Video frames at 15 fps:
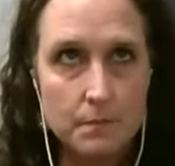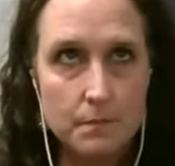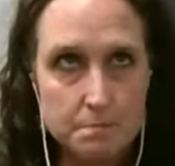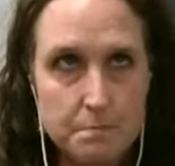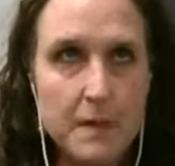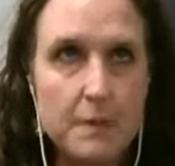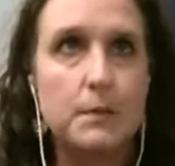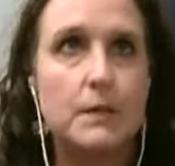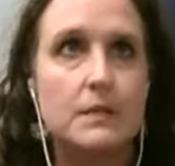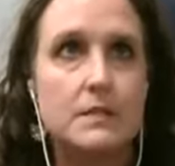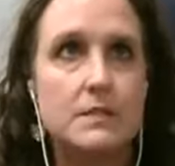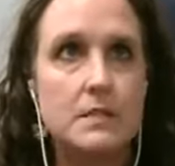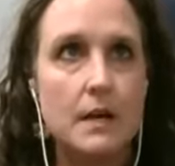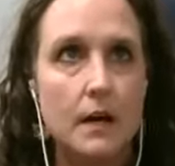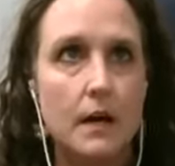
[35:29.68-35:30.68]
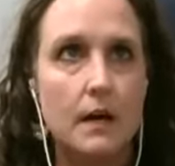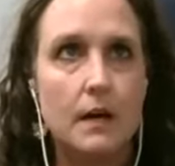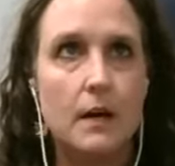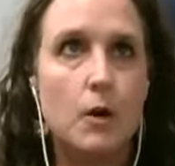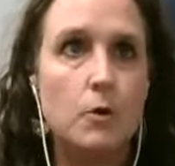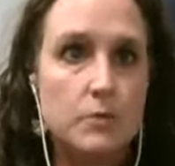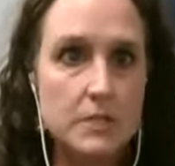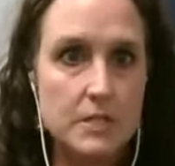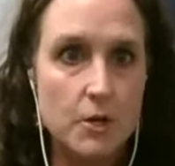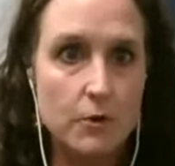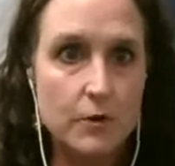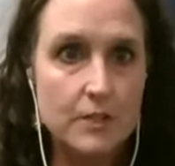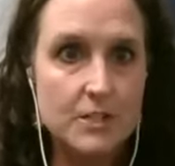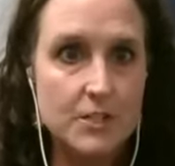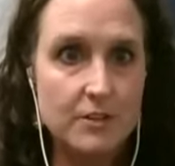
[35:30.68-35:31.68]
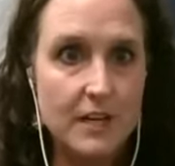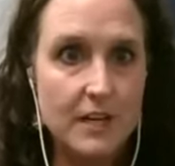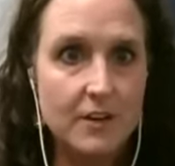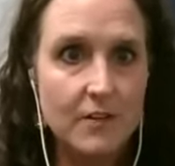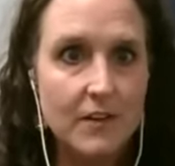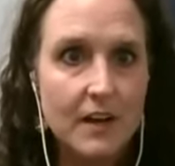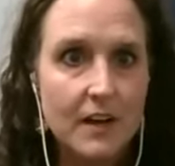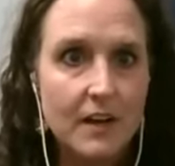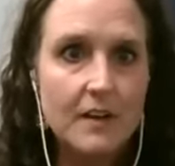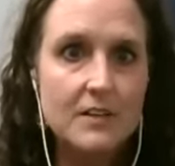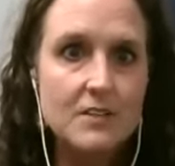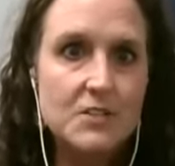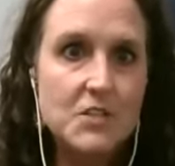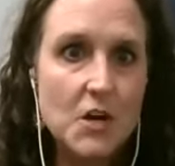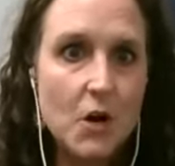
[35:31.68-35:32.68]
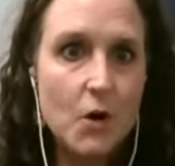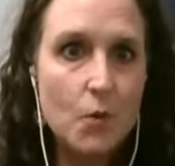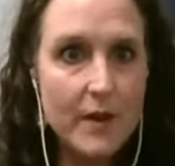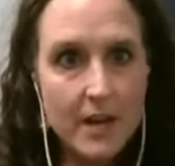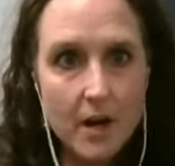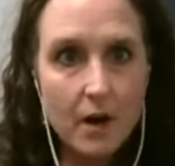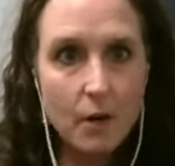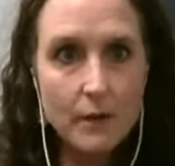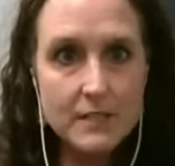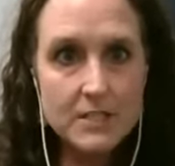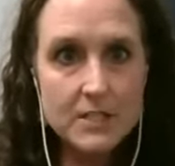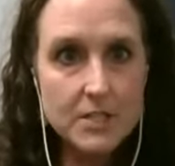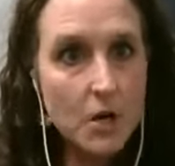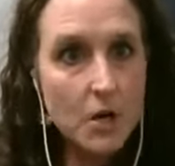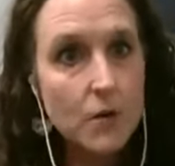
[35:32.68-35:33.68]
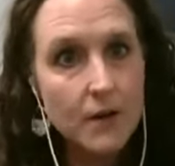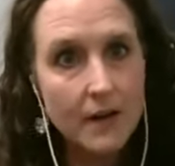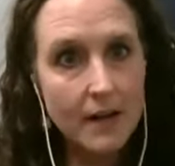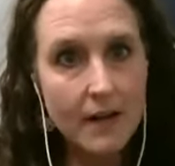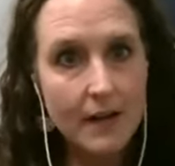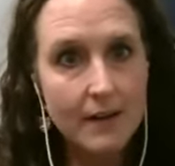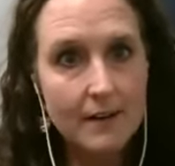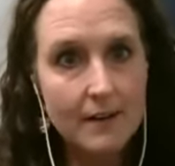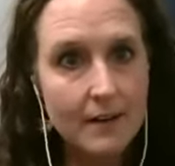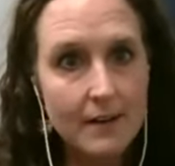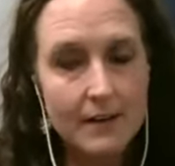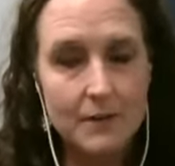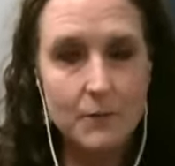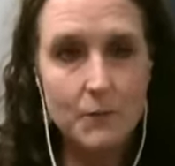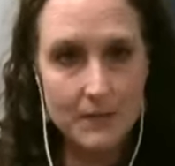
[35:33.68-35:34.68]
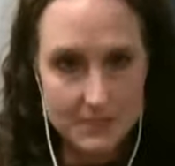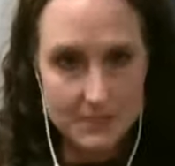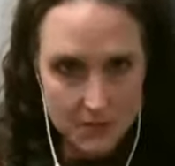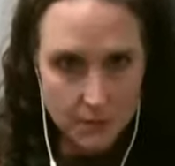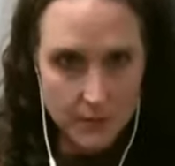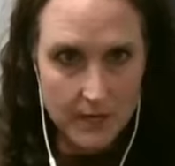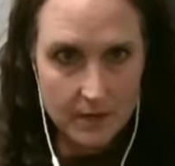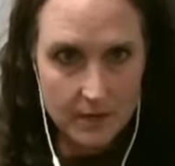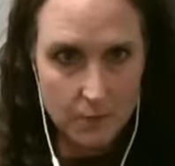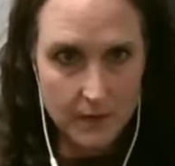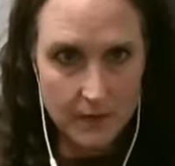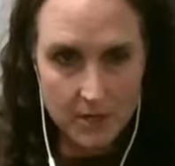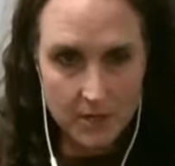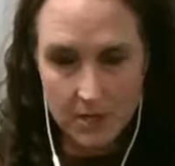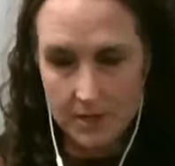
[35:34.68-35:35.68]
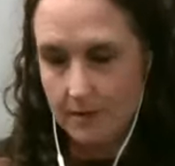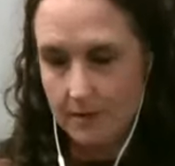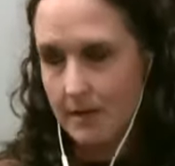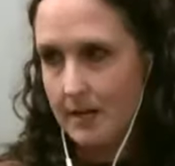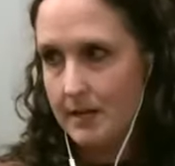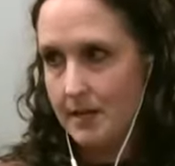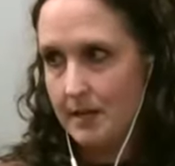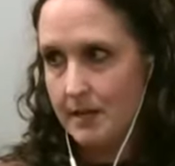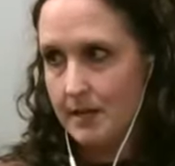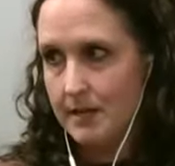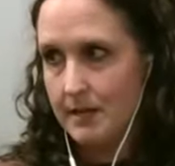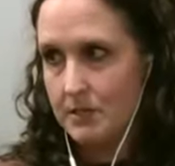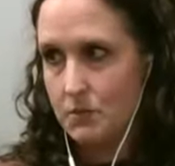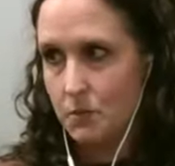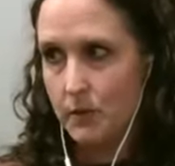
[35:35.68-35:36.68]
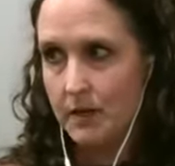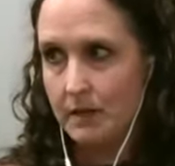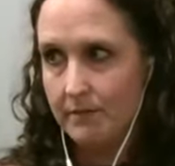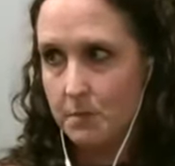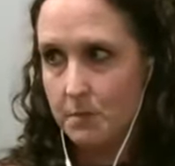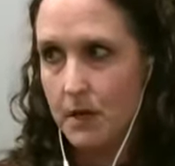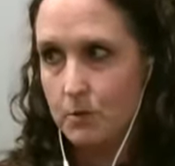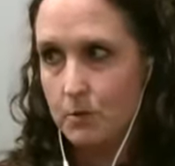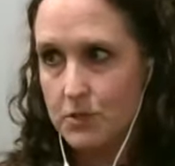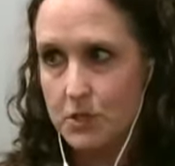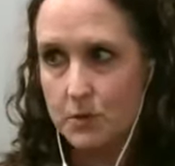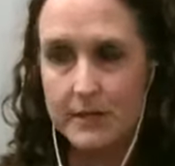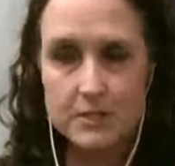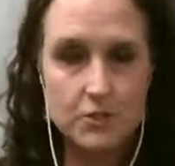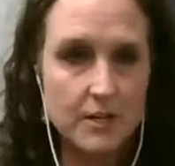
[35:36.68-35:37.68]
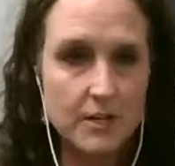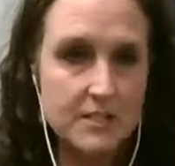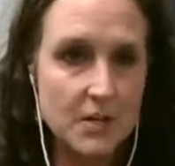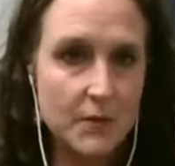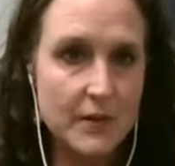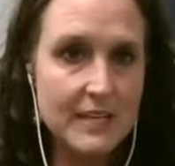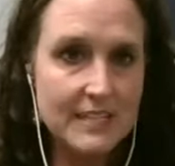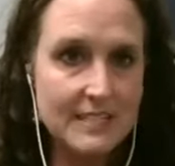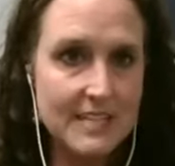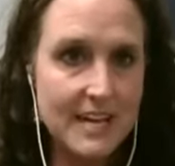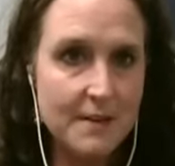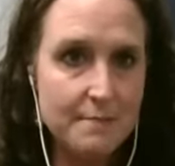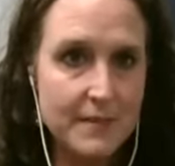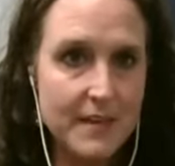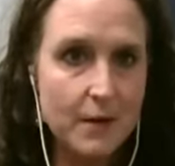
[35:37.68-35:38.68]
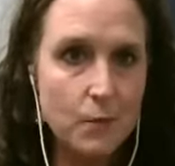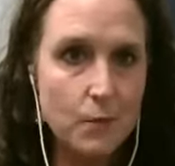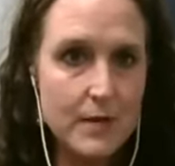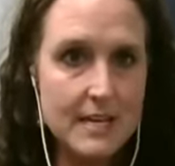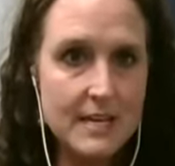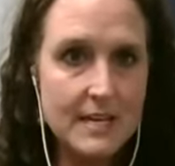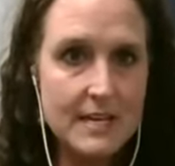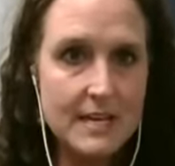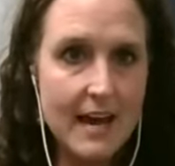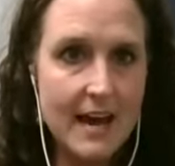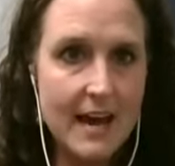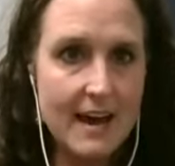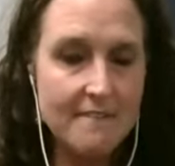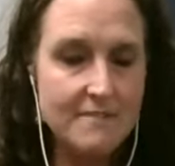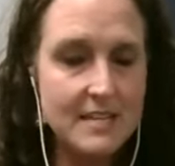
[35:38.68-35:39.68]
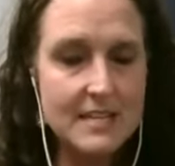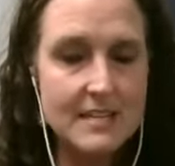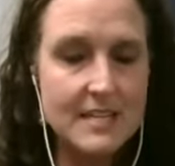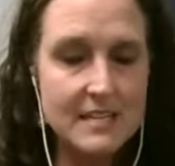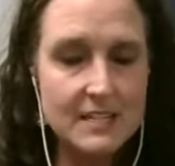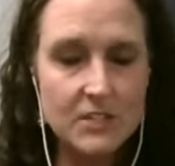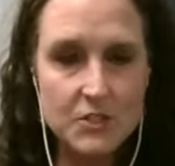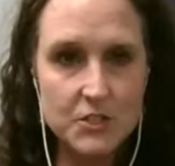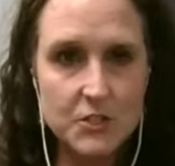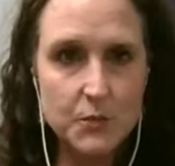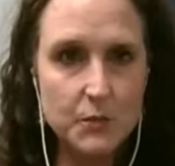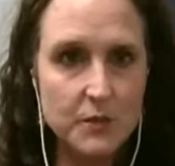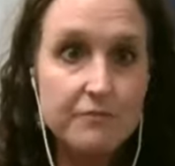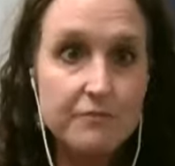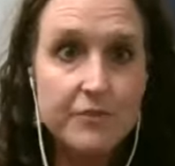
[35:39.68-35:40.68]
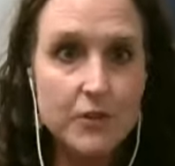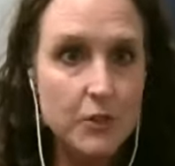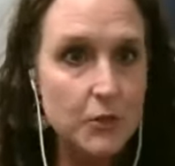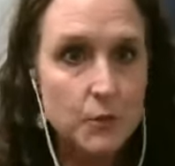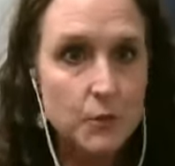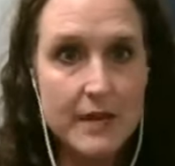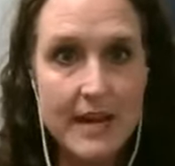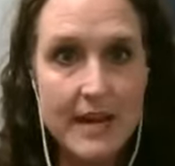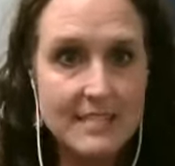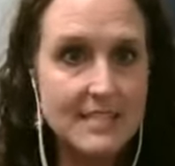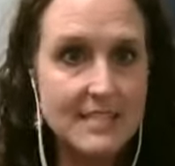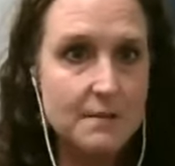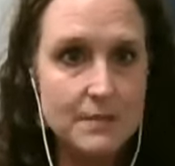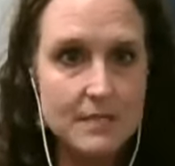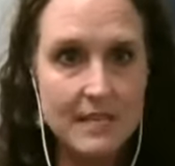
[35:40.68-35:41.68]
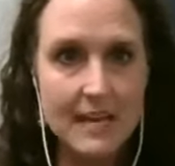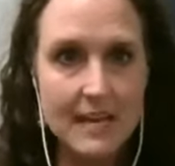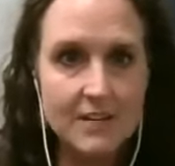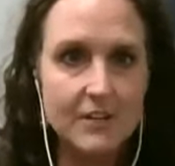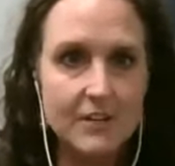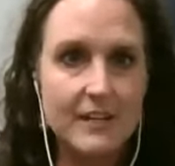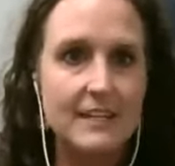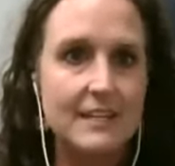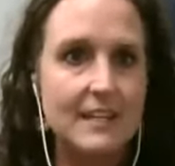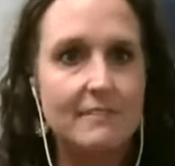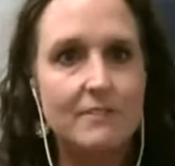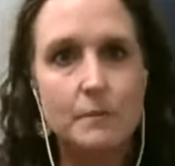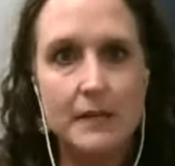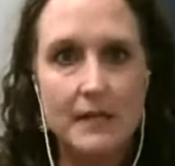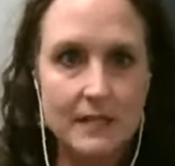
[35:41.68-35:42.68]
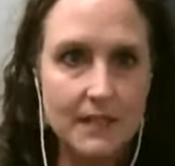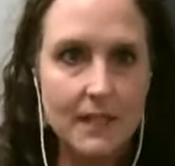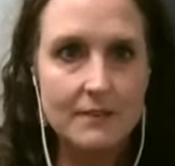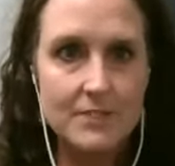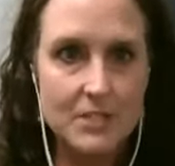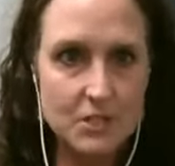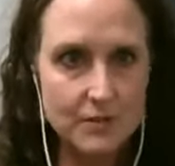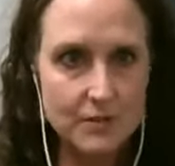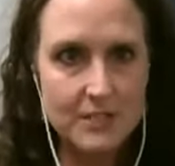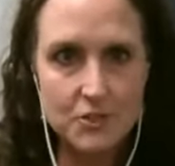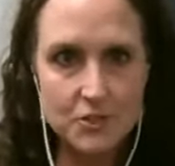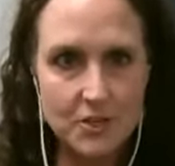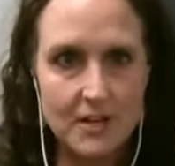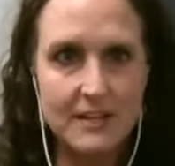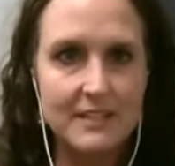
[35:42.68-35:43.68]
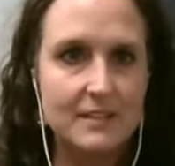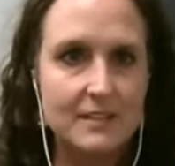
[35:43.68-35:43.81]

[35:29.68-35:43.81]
members uh, owned a yoga studio. So we all went to yoga uh, once a week with her, and one of them owns a restaurant. So anytime that we have anything to do with food, we ask him to cater it, and everybody loves his restaurant,